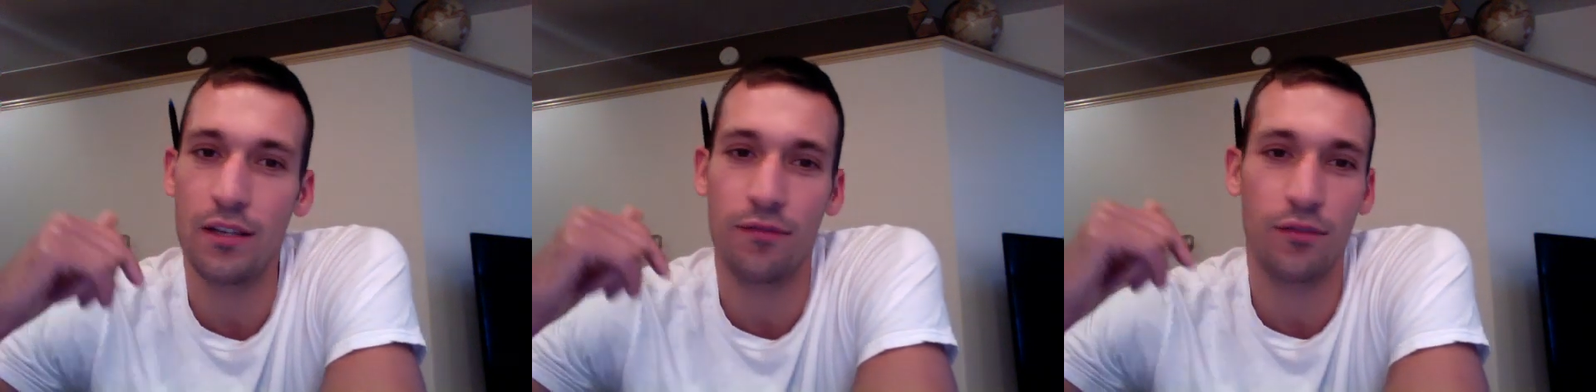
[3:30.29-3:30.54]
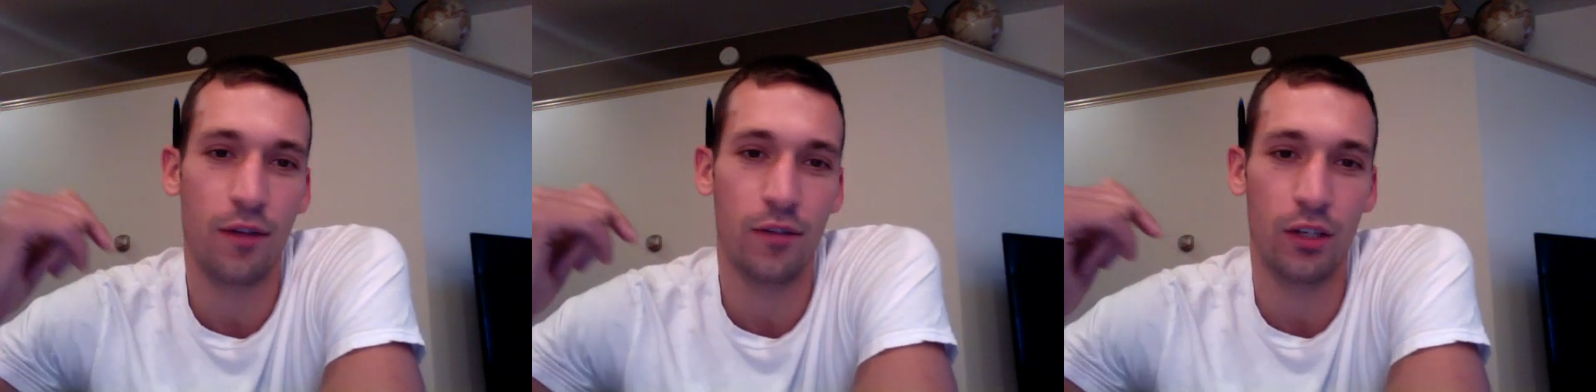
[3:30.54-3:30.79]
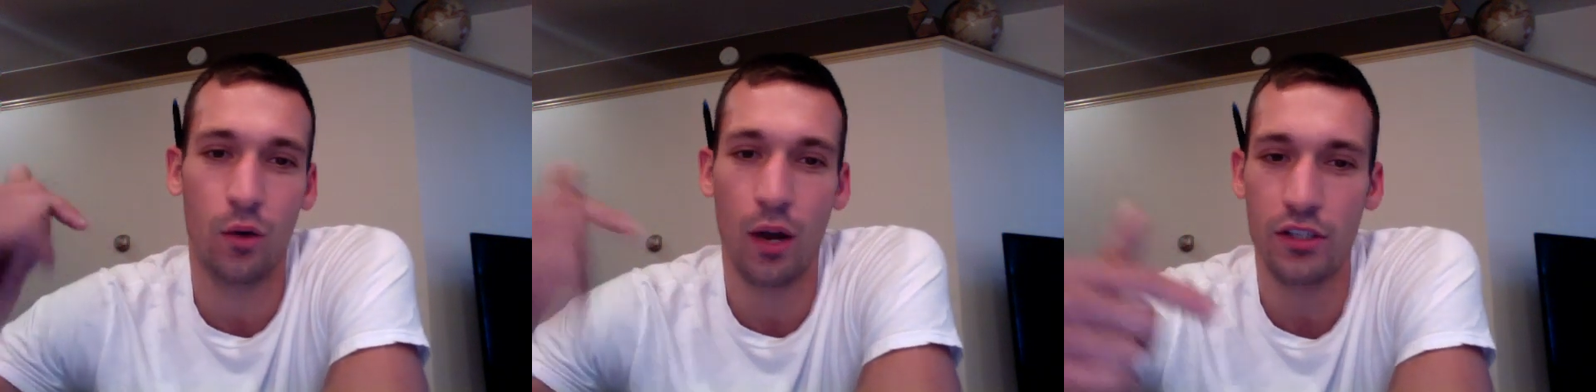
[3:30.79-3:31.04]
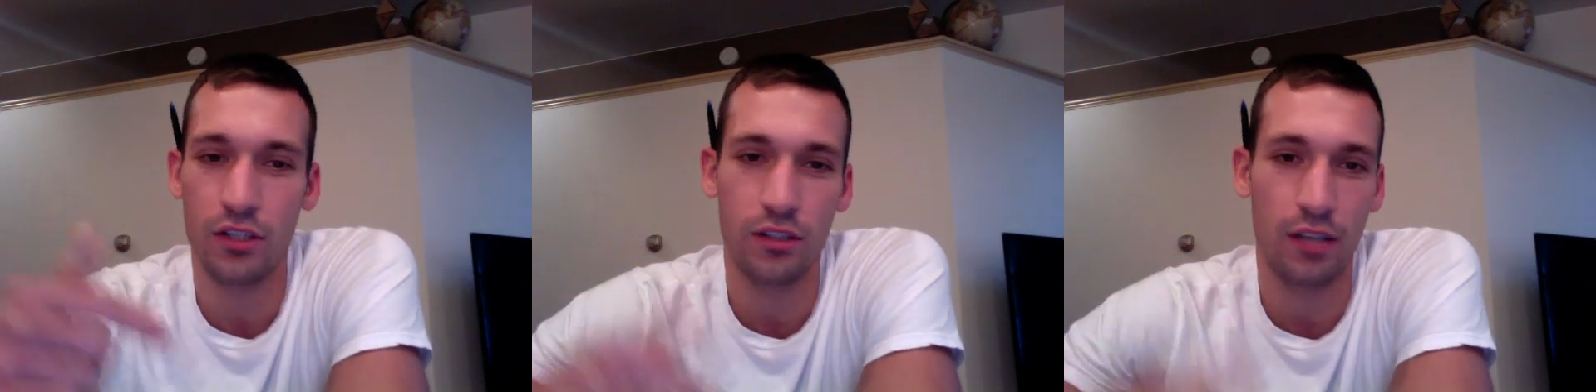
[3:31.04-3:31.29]
If you have any
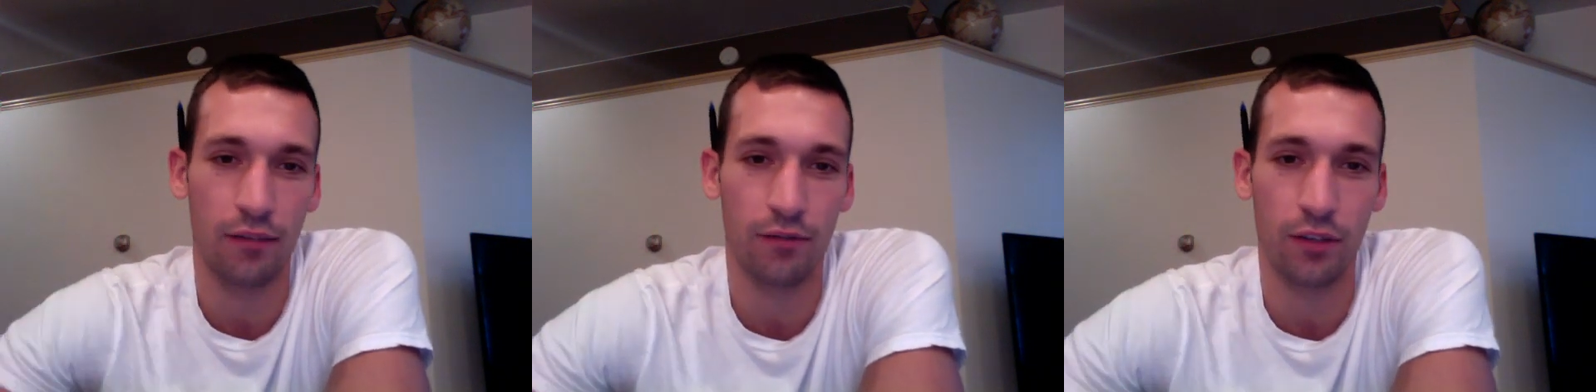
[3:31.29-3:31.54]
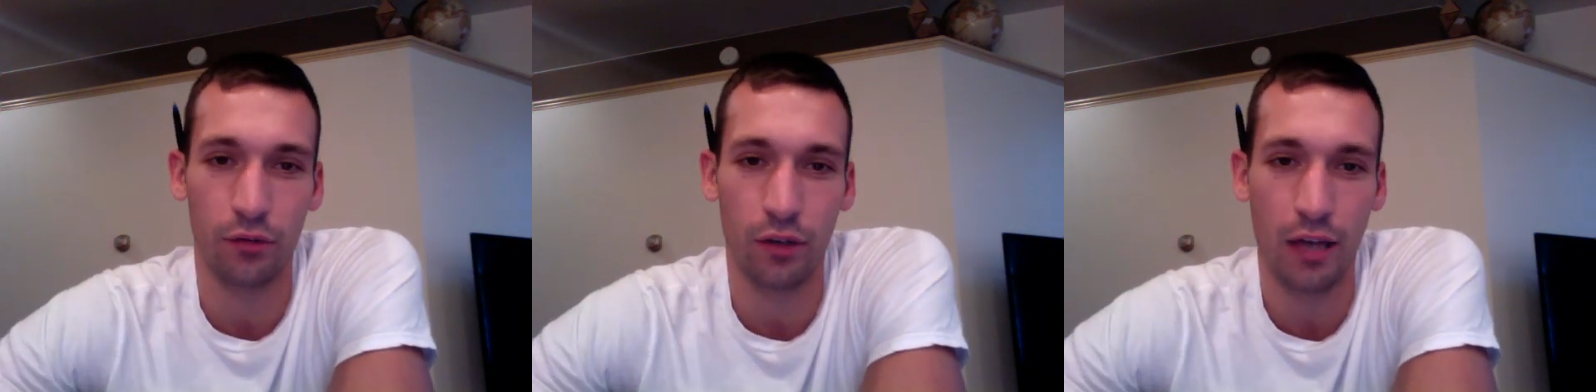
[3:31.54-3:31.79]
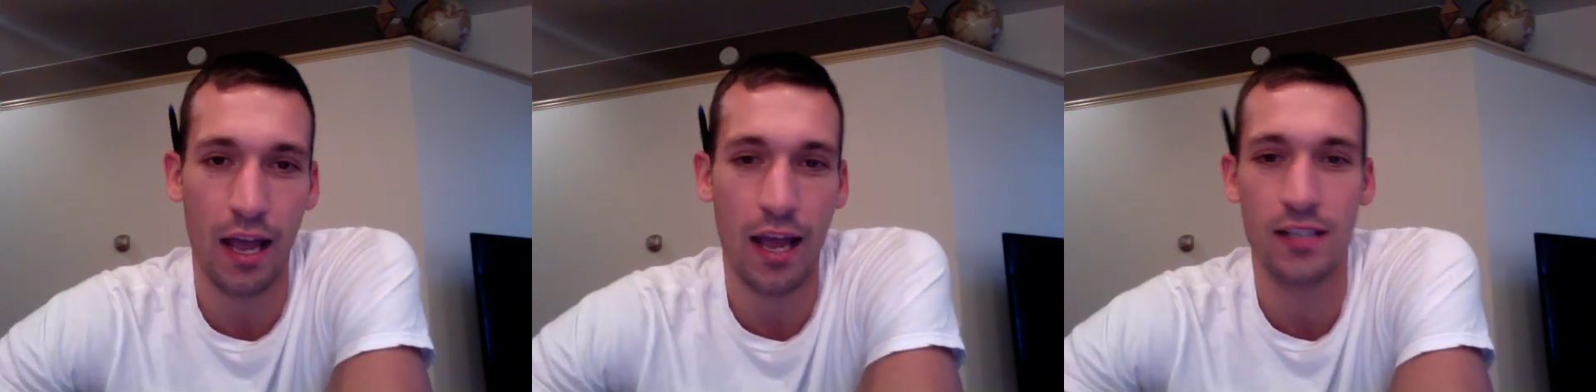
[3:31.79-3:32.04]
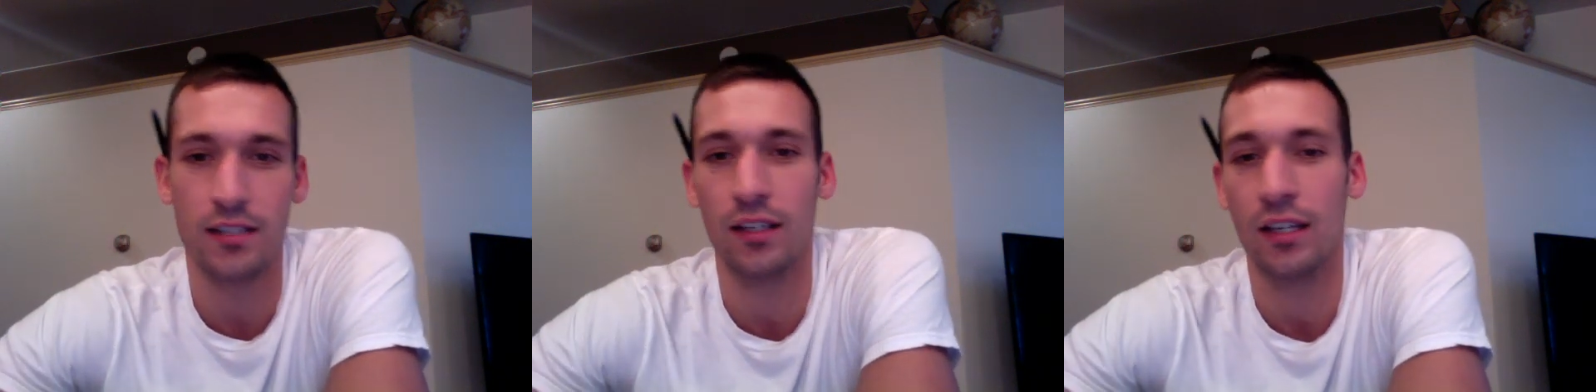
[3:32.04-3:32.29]
questions, like feel free to
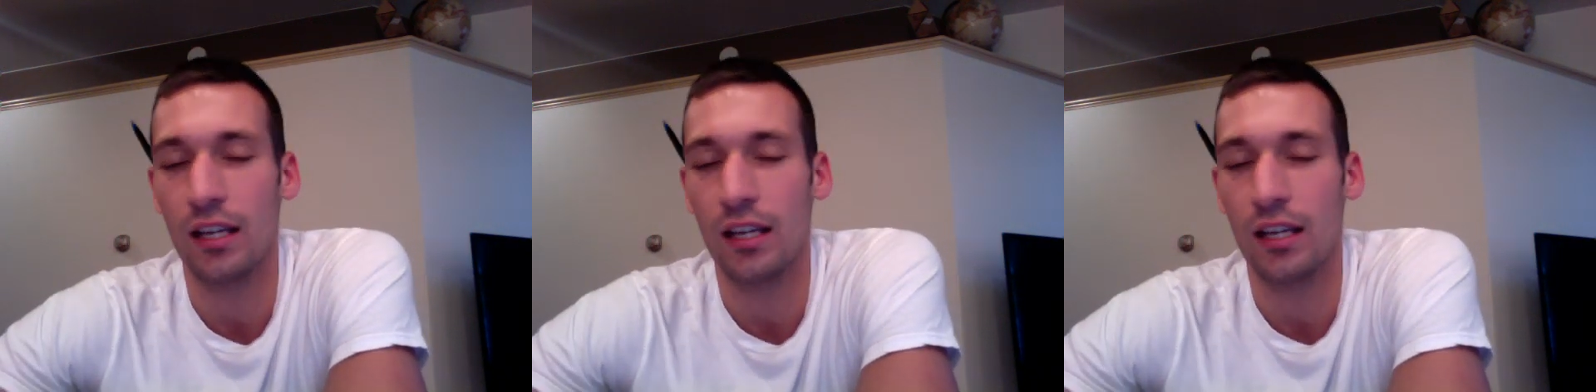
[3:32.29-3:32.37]
ask.